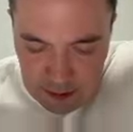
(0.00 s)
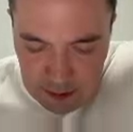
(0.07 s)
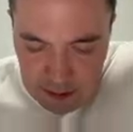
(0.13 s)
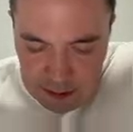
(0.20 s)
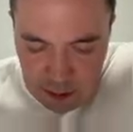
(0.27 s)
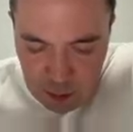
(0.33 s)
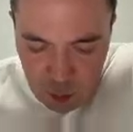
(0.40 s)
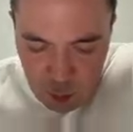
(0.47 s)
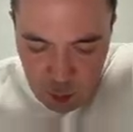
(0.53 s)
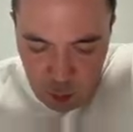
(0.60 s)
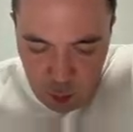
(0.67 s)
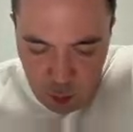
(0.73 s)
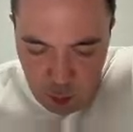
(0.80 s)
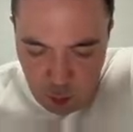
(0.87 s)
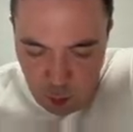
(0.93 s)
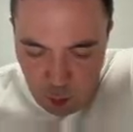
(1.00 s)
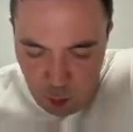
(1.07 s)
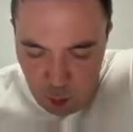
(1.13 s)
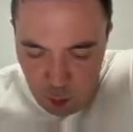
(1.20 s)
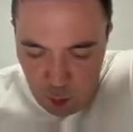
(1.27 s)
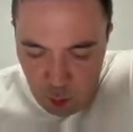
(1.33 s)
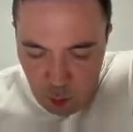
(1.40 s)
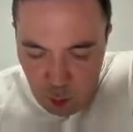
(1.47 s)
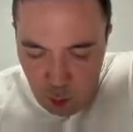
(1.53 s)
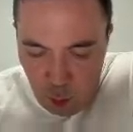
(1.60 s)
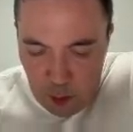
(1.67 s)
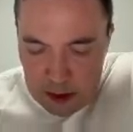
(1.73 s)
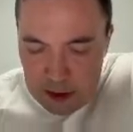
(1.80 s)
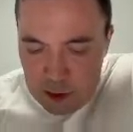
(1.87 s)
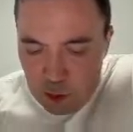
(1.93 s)
So
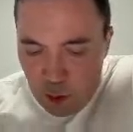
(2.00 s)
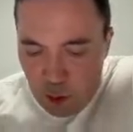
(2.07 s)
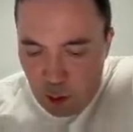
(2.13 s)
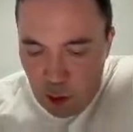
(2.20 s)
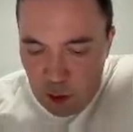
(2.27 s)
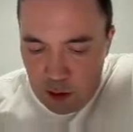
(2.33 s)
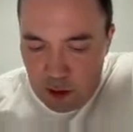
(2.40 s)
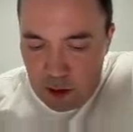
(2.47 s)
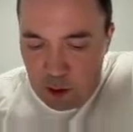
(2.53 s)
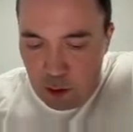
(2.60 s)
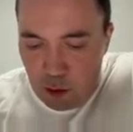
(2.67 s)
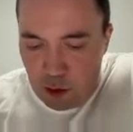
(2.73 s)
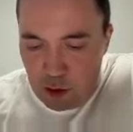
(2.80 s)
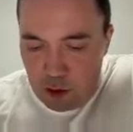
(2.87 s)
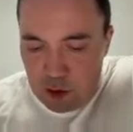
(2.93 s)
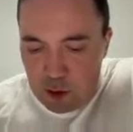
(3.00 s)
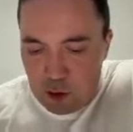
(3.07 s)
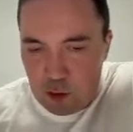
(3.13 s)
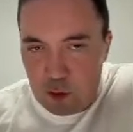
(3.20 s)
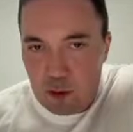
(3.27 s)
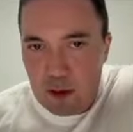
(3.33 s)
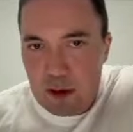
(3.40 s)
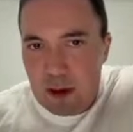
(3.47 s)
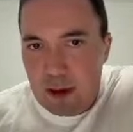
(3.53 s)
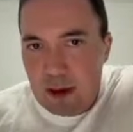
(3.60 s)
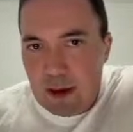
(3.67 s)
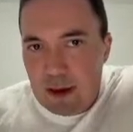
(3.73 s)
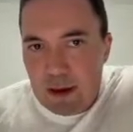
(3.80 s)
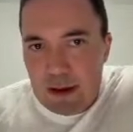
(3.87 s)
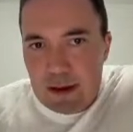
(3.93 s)
when do we want the order to
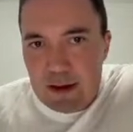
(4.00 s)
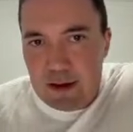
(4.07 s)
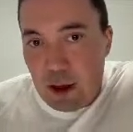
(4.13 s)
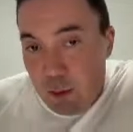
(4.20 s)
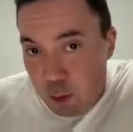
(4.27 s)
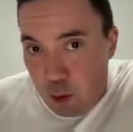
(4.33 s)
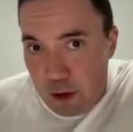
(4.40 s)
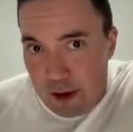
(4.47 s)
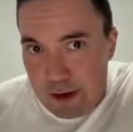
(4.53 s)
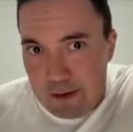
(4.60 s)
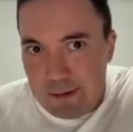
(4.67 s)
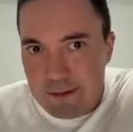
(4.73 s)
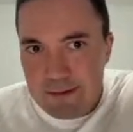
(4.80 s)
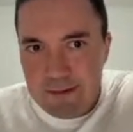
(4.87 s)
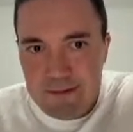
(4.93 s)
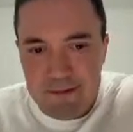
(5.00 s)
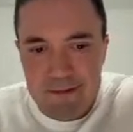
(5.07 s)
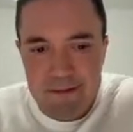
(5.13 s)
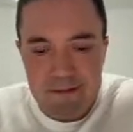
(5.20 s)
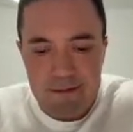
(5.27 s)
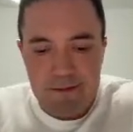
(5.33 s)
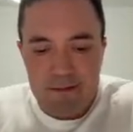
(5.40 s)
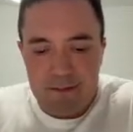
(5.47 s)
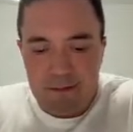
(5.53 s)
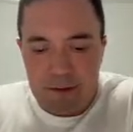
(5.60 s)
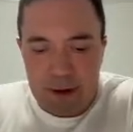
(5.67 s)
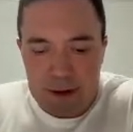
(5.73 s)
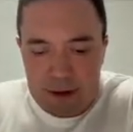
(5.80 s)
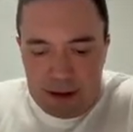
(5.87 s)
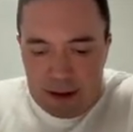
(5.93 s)
stop working,
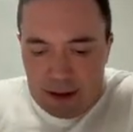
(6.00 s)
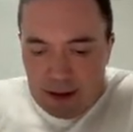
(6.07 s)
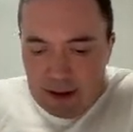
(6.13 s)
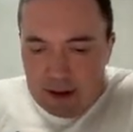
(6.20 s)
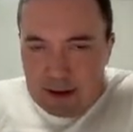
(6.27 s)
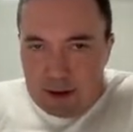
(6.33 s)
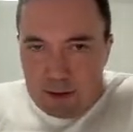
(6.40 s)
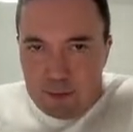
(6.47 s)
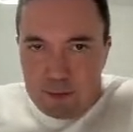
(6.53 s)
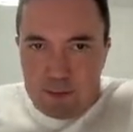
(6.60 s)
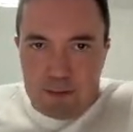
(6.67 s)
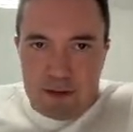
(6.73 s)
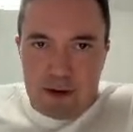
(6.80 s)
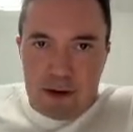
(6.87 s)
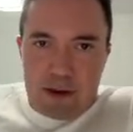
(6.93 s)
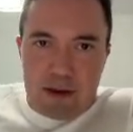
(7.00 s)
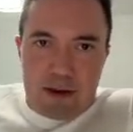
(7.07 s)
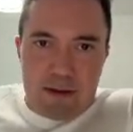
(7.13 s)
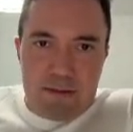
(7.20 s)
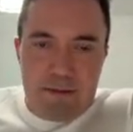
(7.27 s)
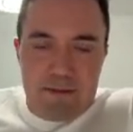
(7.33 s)
right? So the